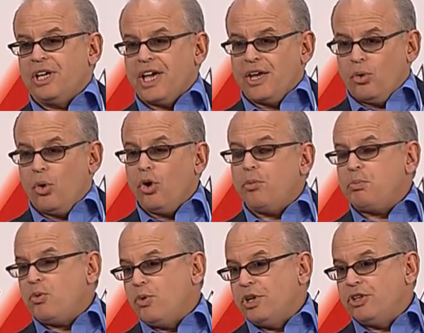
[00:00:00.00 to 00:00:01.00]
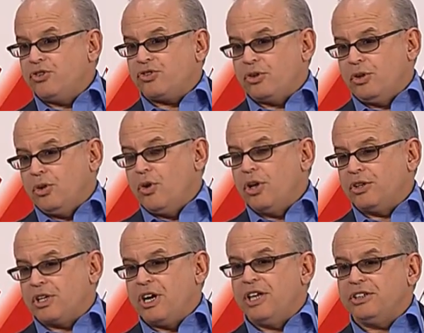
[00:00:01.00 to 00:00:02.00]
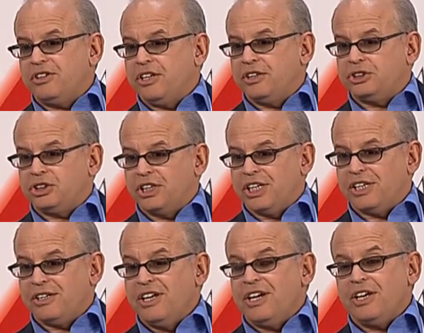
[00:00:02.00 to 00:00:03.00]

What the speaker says: at all points along the content chain,